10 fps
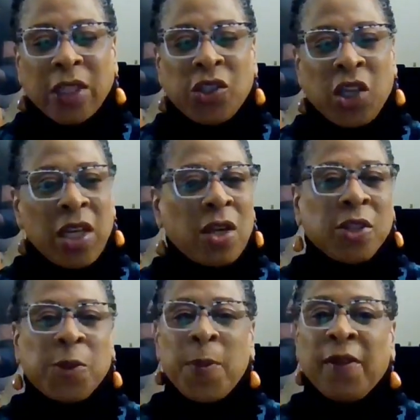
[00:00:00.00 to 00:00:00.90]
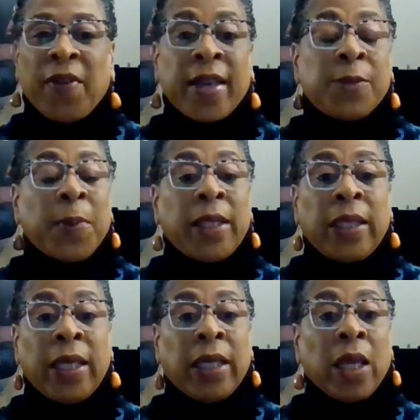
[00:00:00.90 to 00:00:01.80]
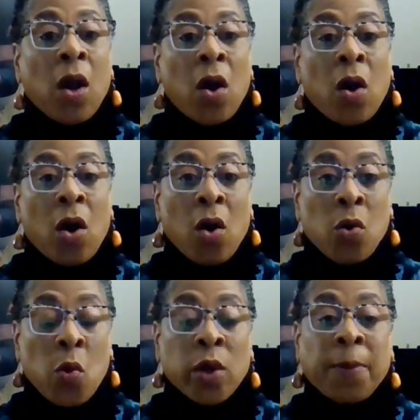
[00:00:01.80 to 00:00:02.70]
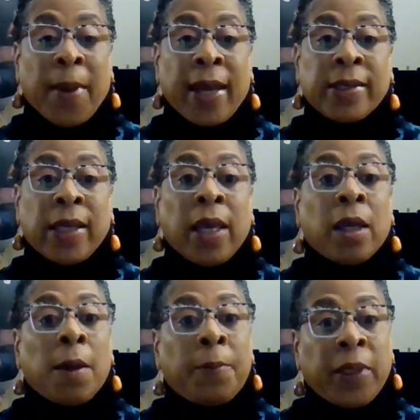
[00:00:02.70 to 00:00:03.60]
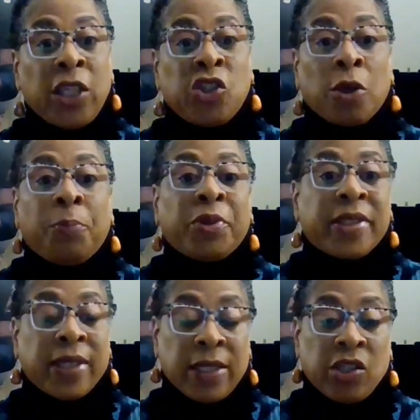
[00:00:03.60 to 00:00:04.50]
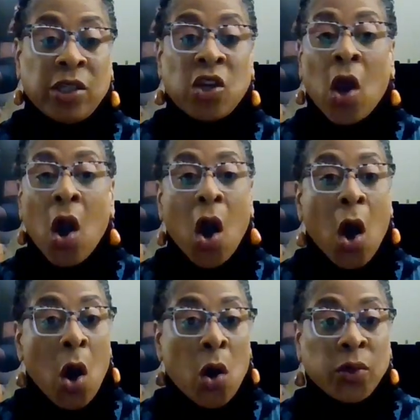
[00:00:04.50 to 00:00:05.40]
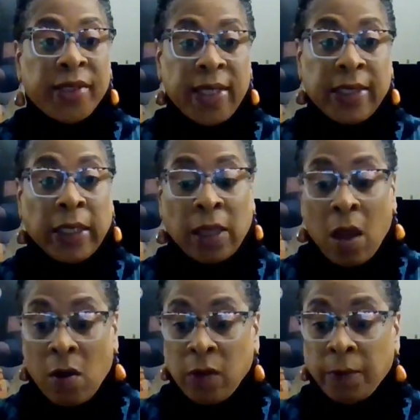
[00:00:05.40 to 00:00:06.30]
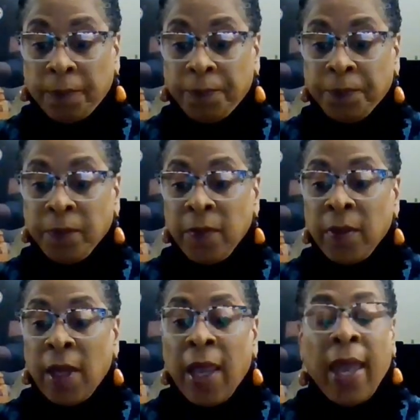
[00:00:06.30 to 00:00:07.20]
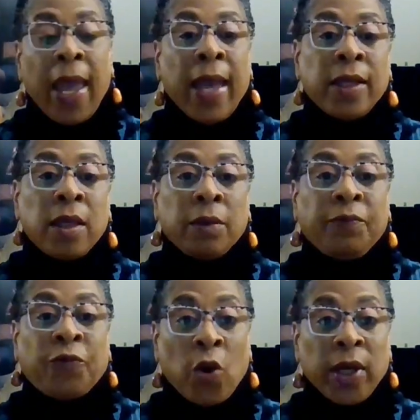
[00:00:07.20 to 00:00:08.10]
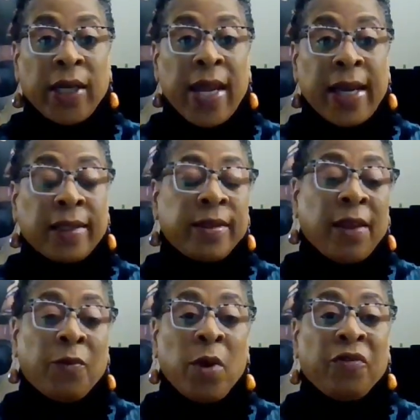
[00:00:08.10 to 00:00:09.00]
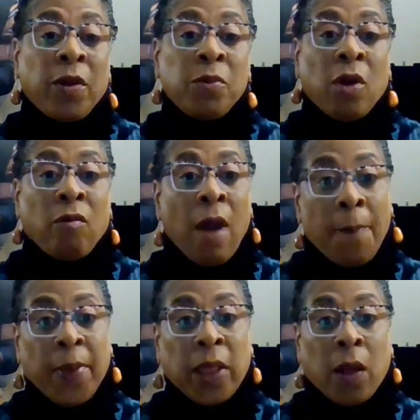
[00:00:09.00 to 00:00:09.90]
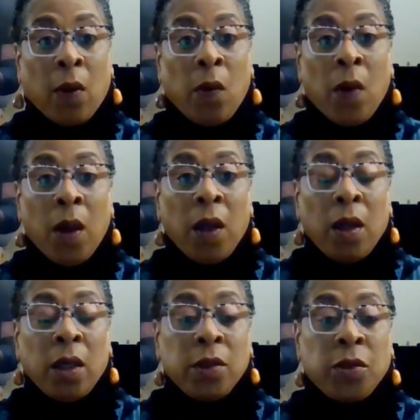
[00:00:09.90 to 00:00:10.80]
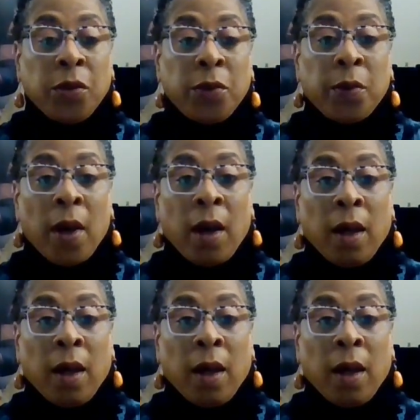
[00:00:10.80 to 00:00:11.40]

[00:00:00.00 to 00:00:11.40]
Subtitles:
Geno Smith has been leading all quarterbacks in completion percentage all season long. And the 49ers have went from Garoppolo to,